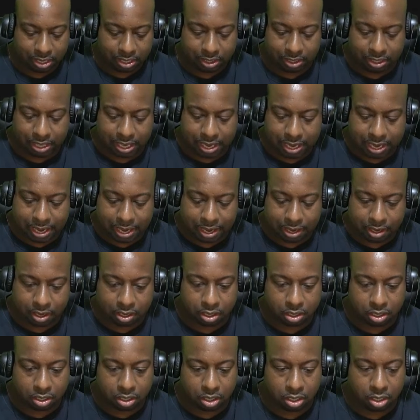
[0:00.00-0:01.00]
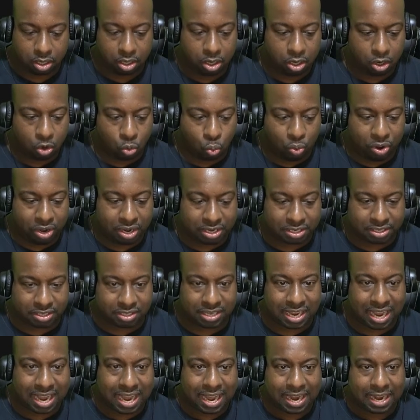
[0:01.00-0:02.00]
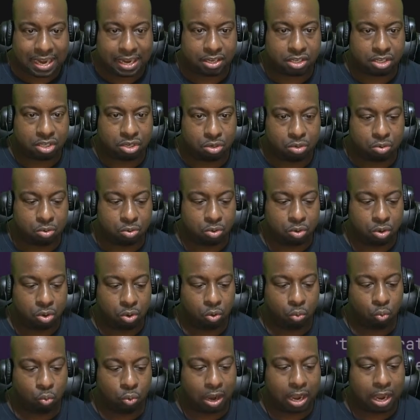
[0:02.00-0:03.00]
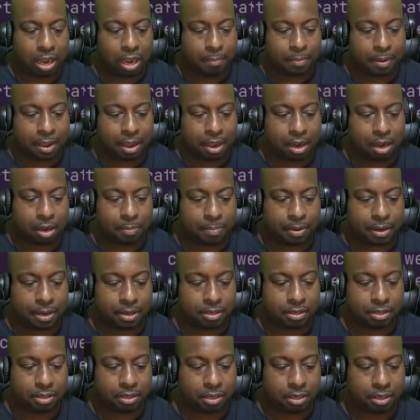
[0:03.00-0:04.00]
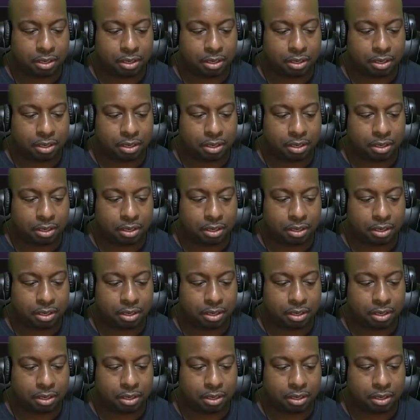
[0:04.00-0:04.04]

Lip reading: Then we assign it to web element